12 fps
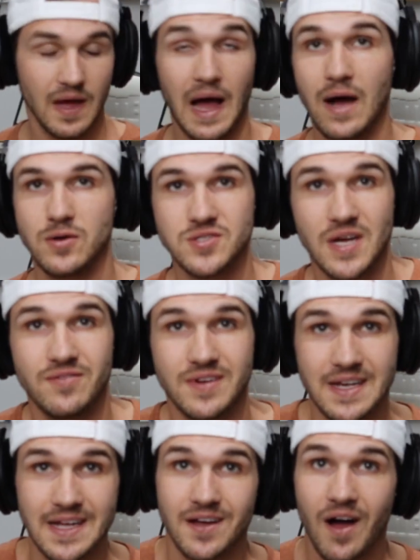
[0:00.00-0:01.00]
Outside of
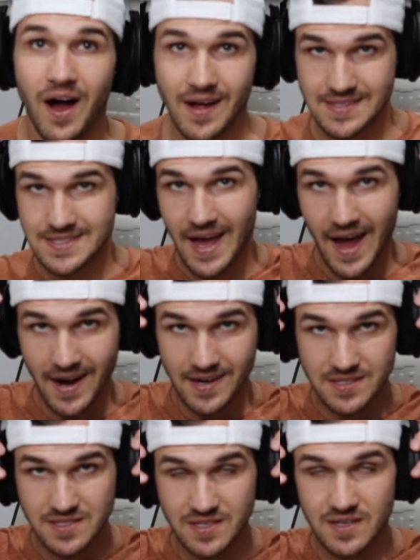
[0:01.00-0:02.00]
getting
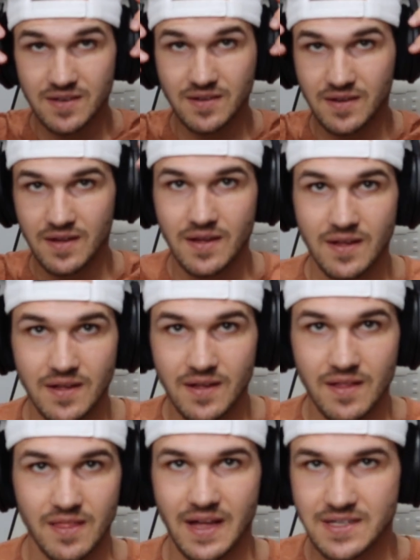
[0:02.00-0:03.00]
contacts,
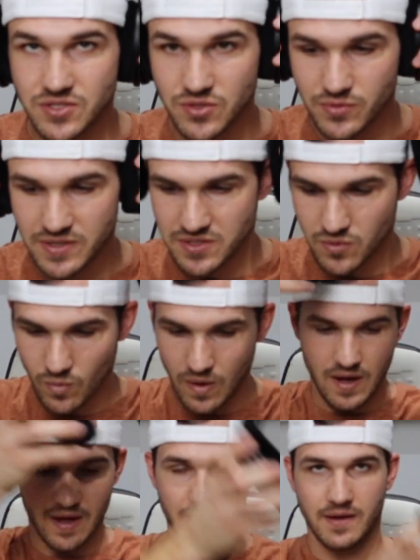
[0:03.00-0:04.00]
that's the reason
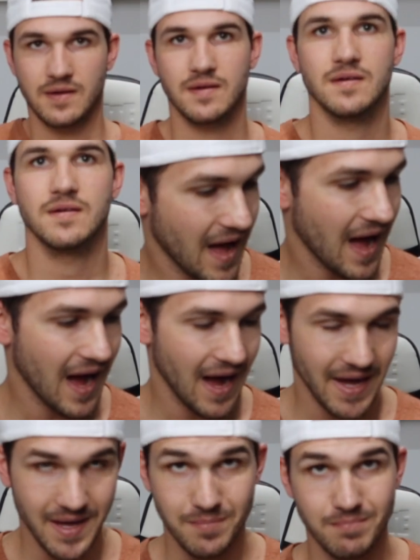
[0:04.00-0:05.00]
why I
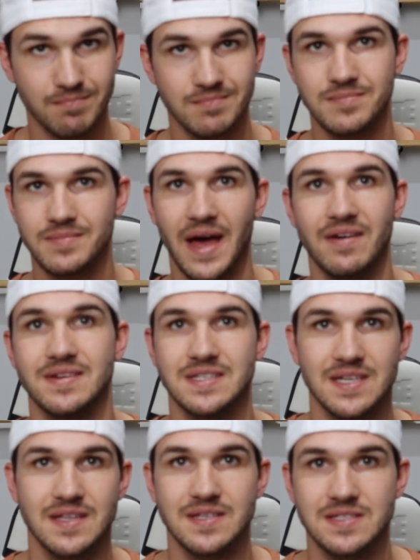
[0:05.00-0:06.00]
am having to
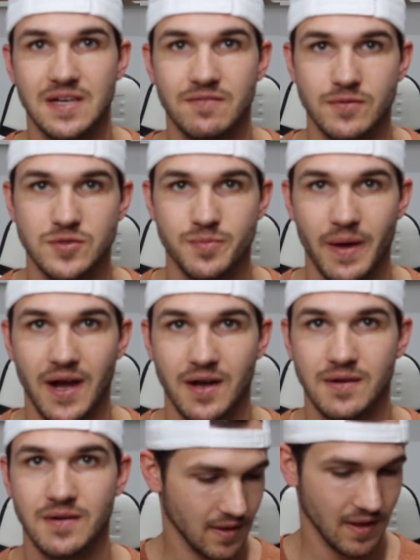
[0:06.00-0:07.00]
send these headphones
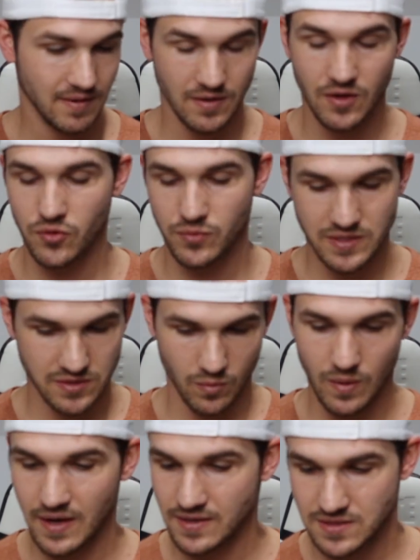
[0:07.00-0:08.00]
back. And the other reason
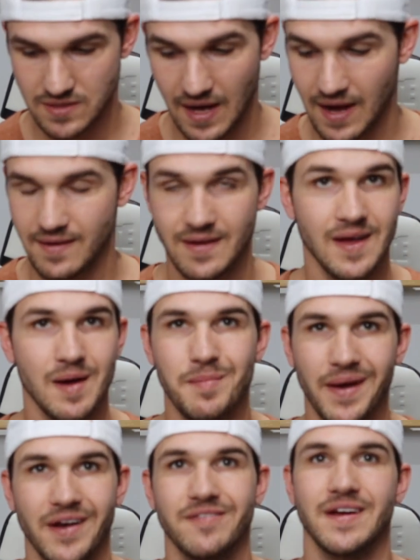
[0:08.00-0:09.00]
why is I'm
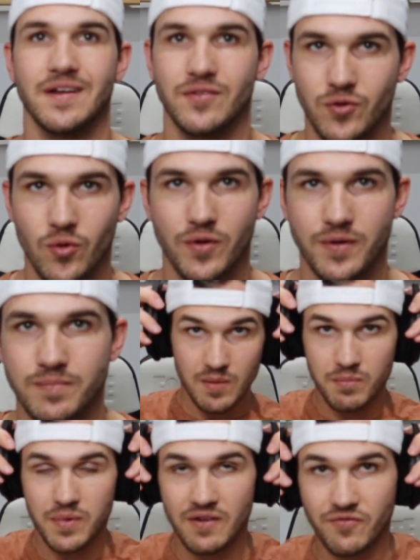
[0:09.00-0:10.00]
not a fan of the cord.
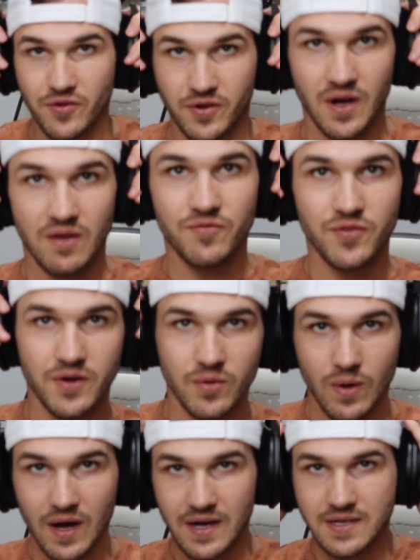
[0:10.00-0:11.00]
But for comfort
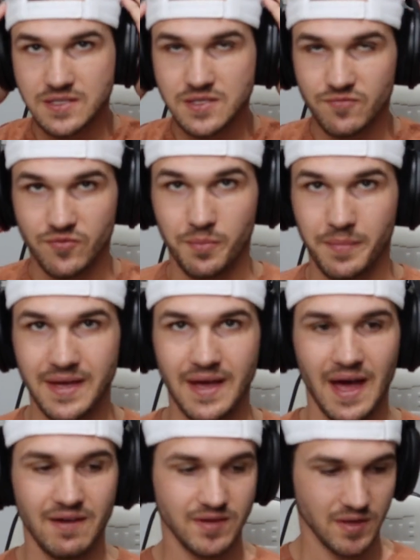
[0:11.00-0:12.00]
wise, for me
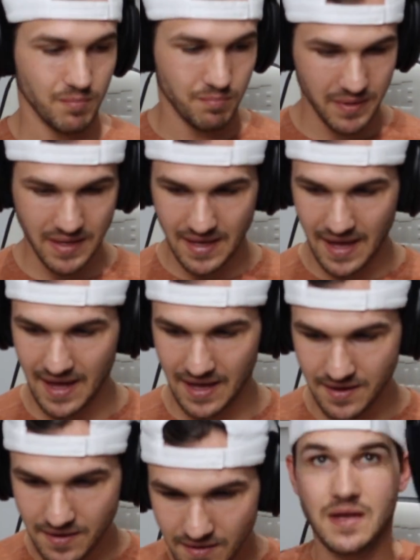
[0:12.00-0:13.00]
having a big
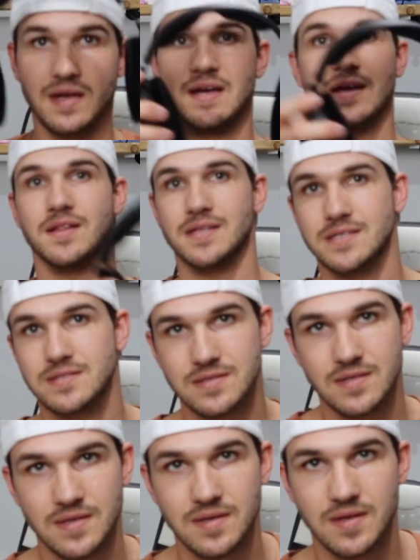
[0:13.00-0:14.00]
head, at
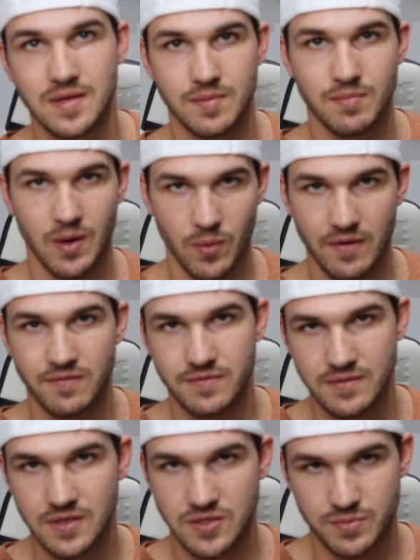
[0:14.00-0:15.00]
least my wife
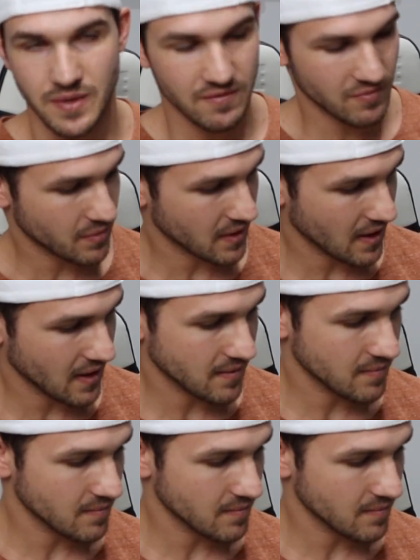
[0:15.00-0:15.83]
tells me I have a big head,